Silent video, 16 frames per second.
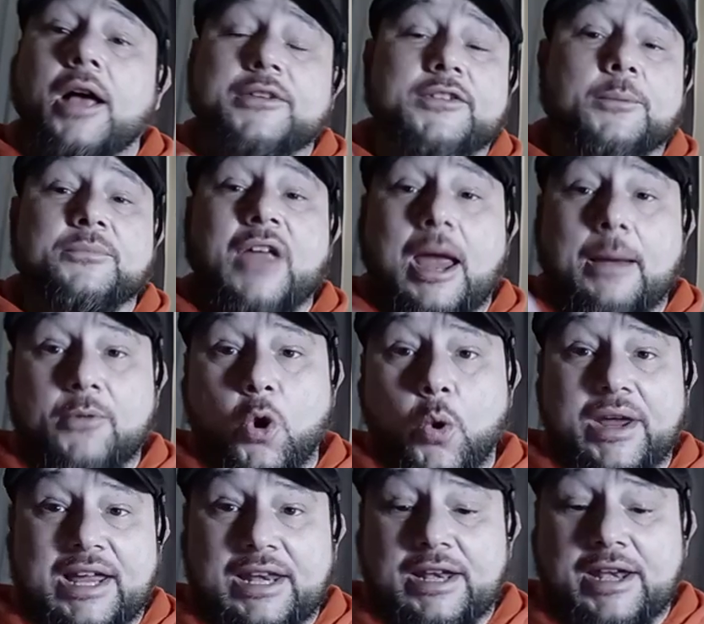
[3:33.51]
sometime
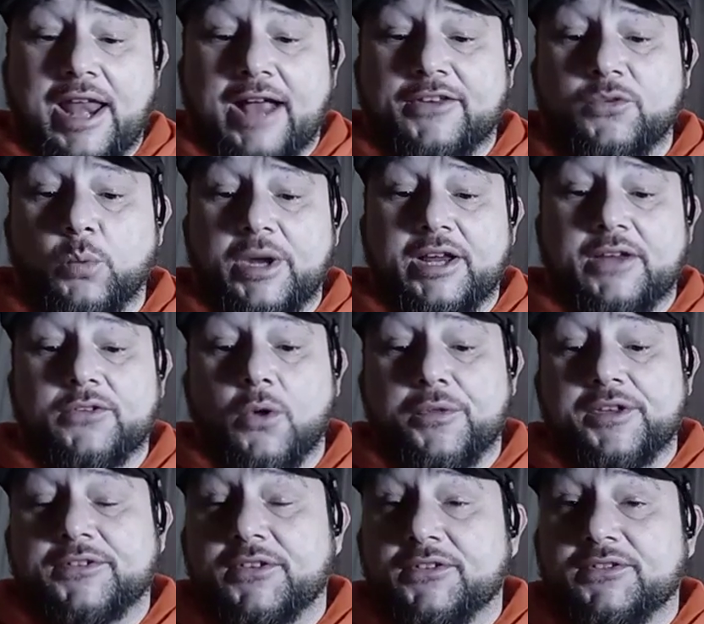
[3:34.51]
going into next week. So
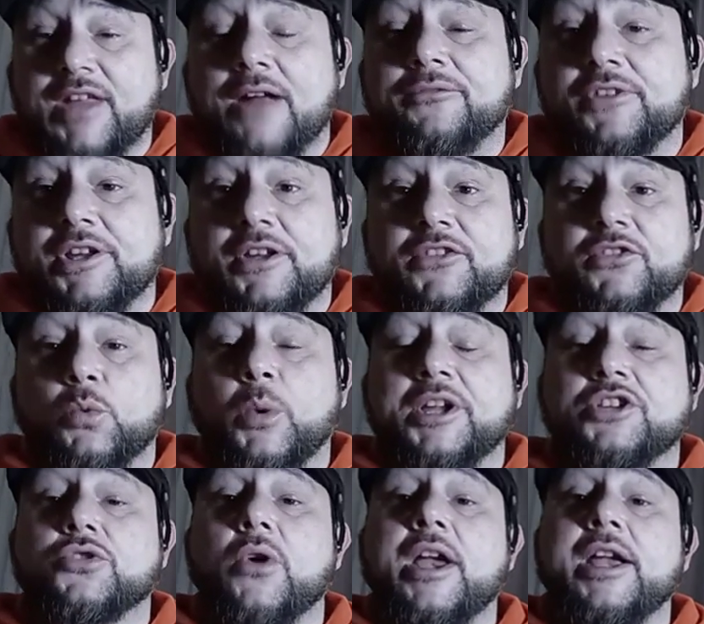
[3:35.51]
this is definitely a
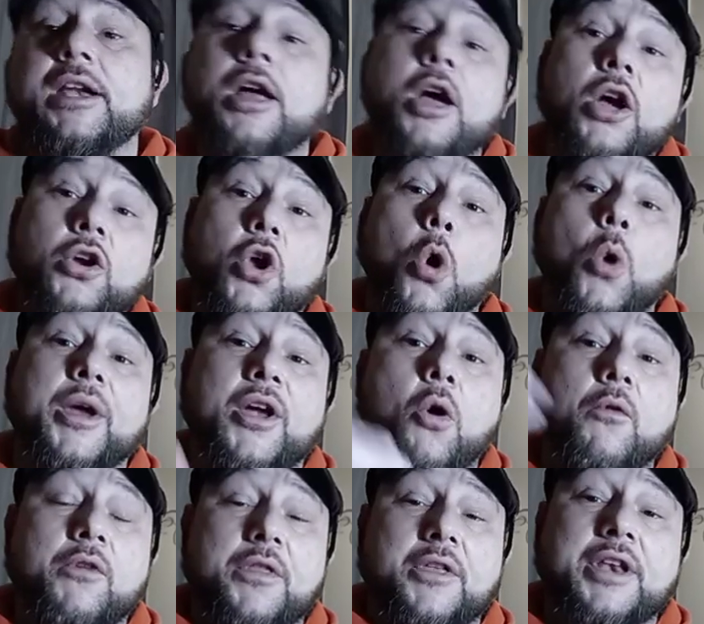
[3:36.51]
swing trade going
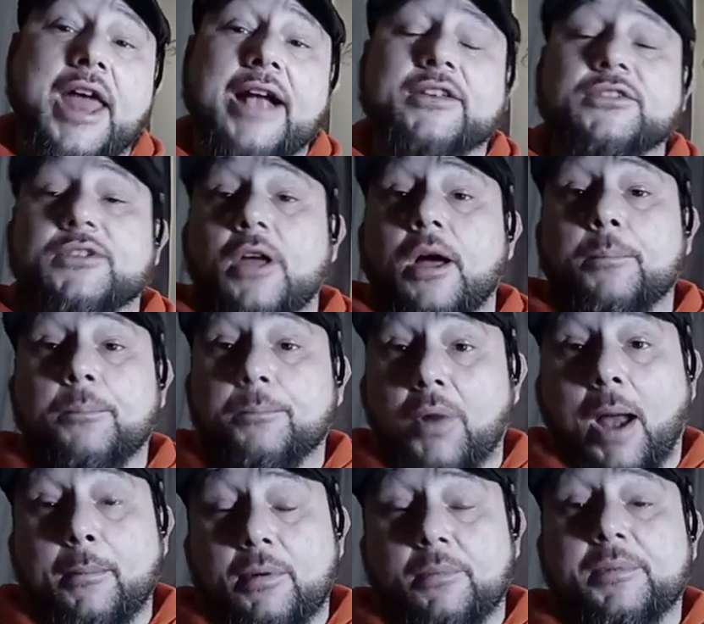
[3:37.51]
over the next,
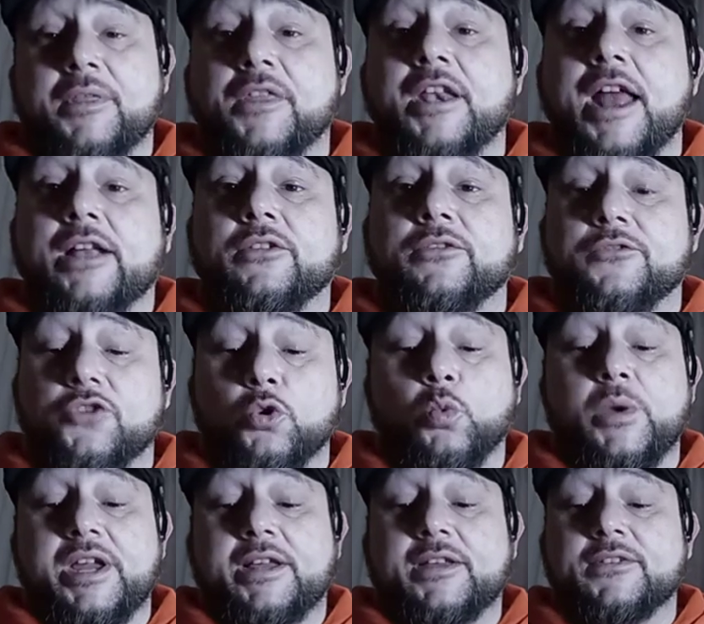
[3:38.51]
probably the next few
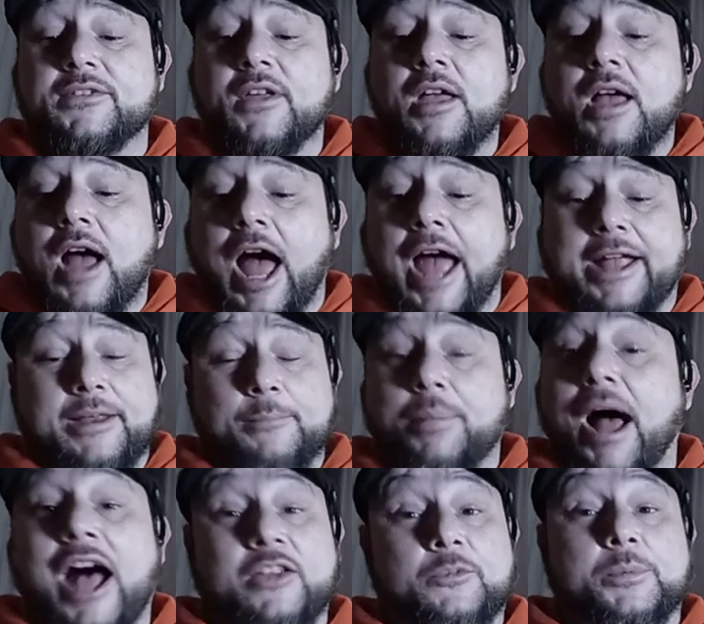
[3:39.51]
weeks. I could
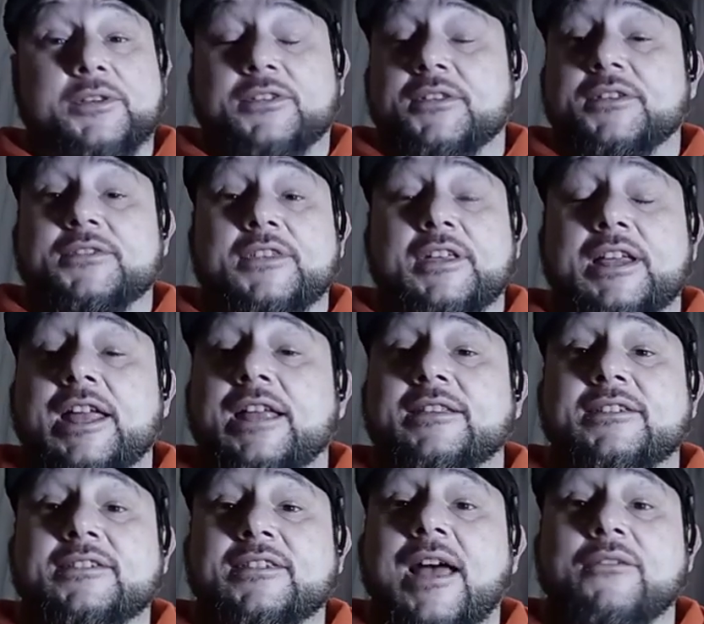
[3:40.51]
possibly see this thing
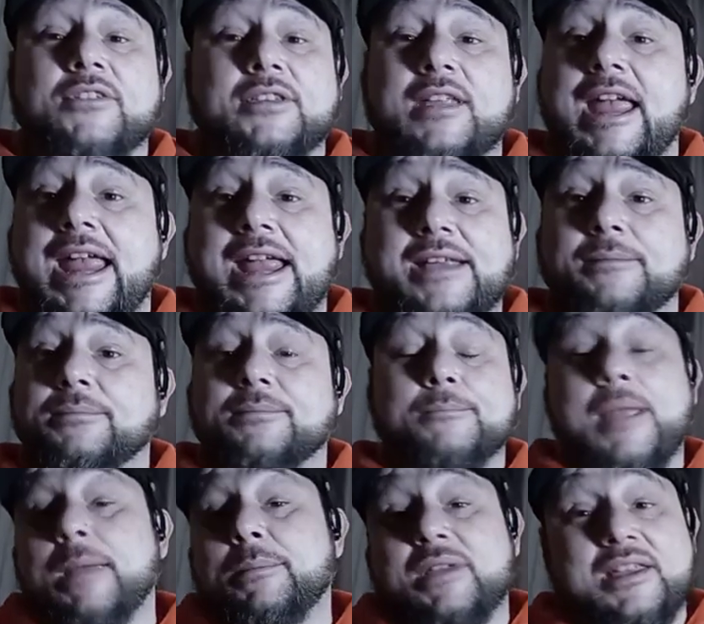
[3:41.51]
hitting 7, 8,
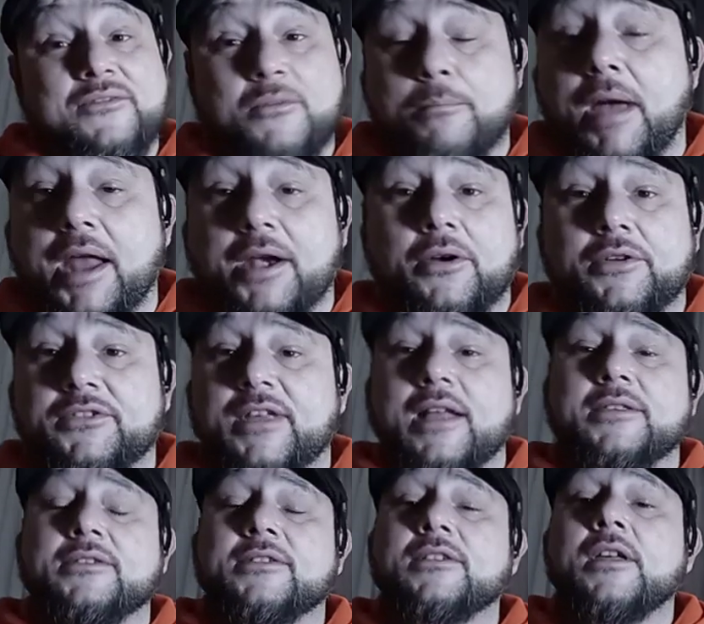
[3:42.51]
maybe even better
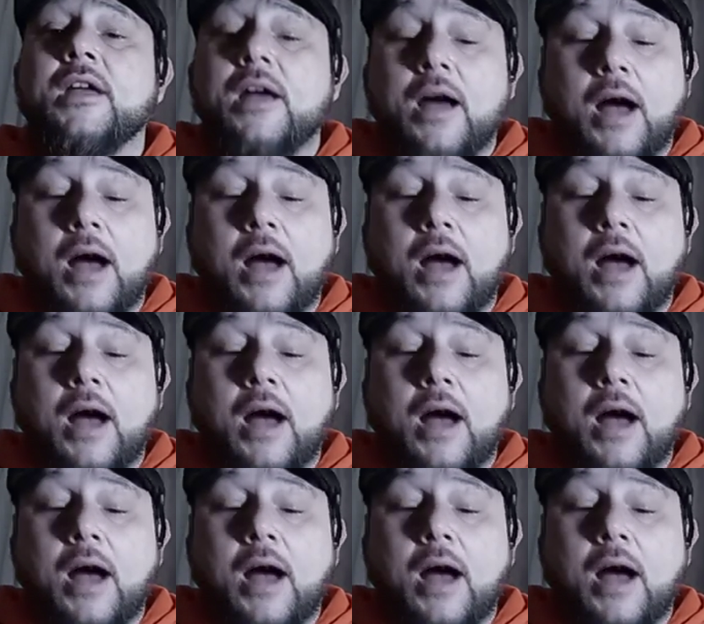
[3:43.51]
cents.